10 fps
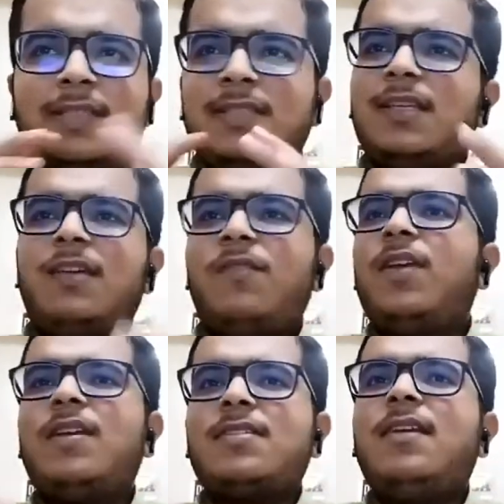since
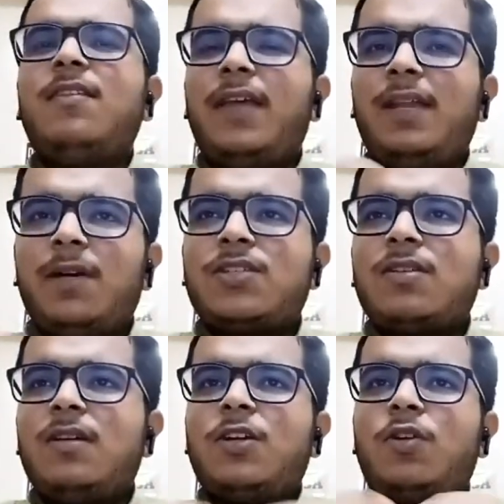we are still very
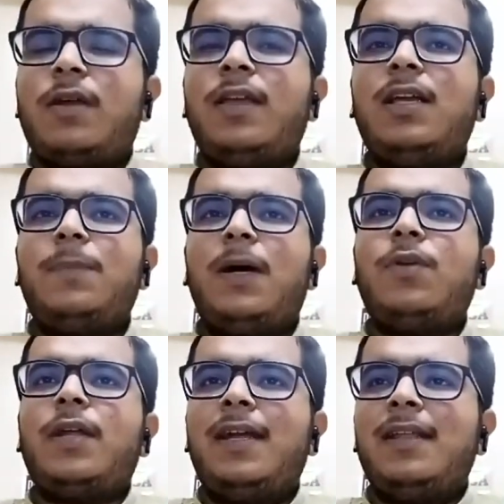much talking
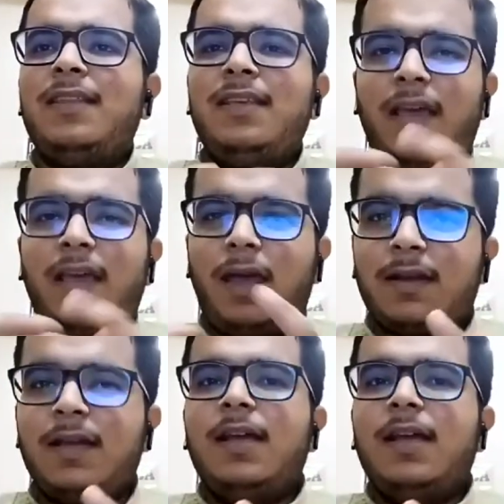about it in the air.